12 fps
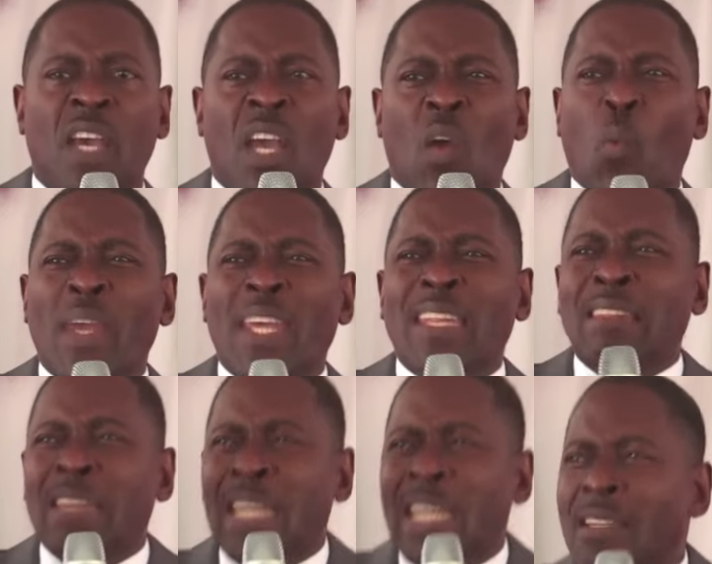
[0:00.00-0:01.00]
We
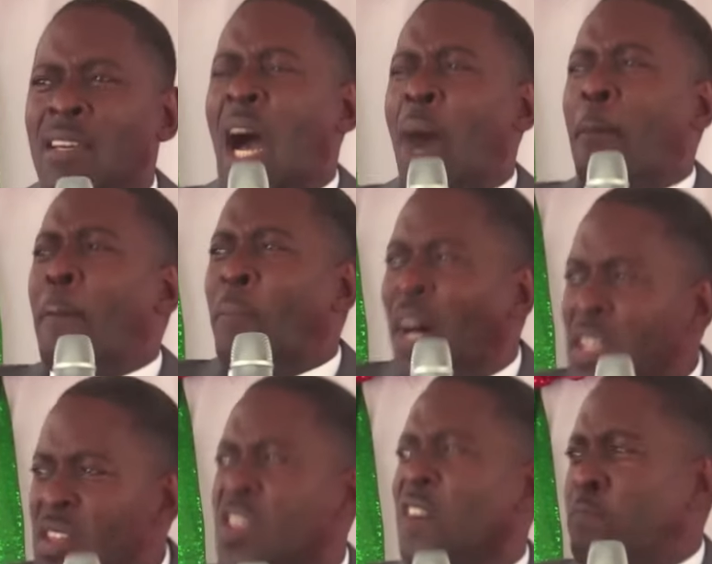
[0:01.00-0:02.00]
need a bunch
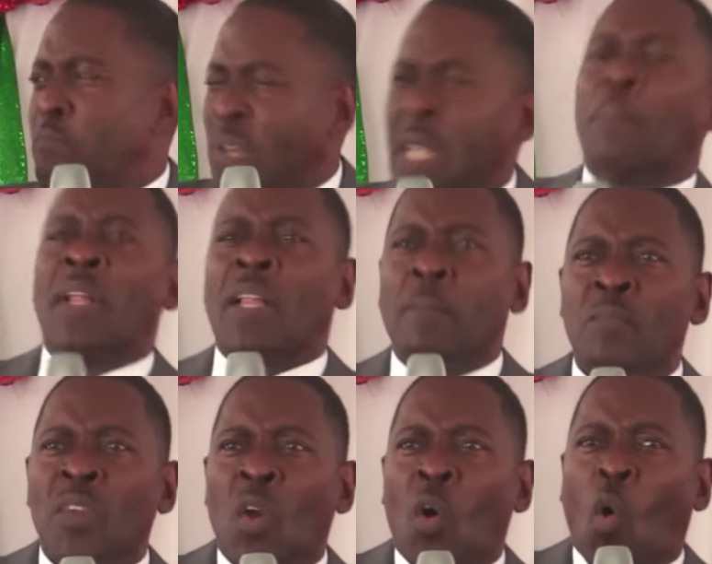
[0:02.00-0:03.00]
of people
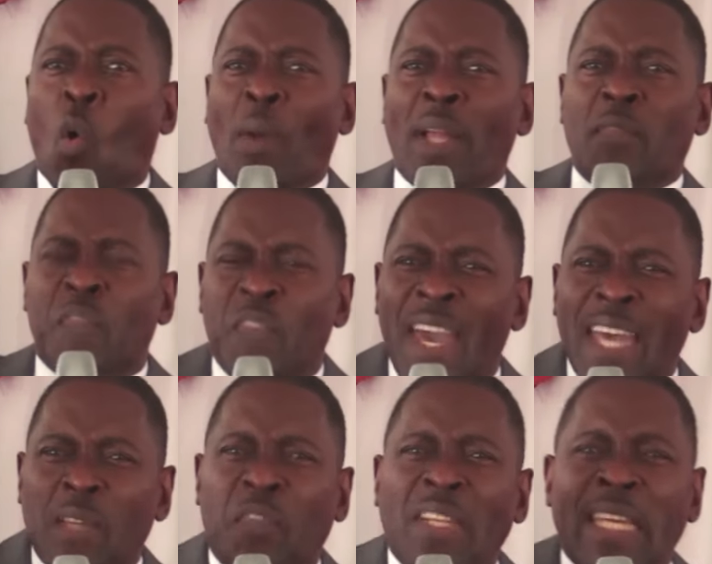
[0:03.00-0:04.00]
who will
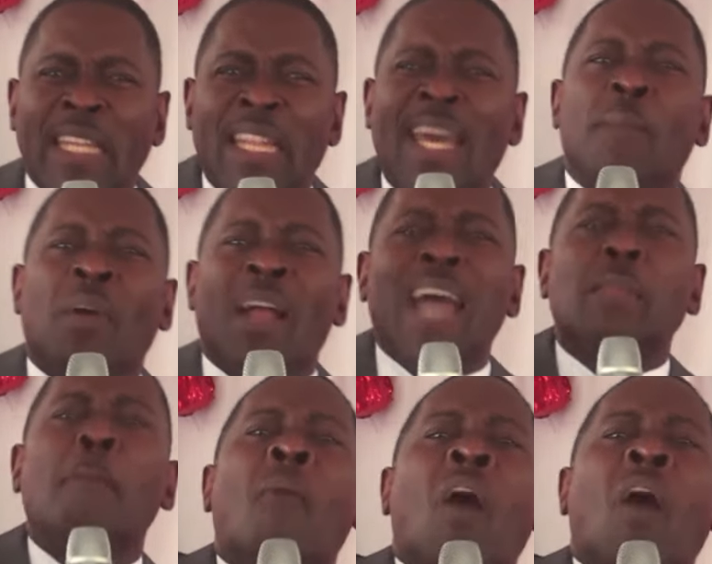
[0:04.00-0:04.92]
faithfully labor and model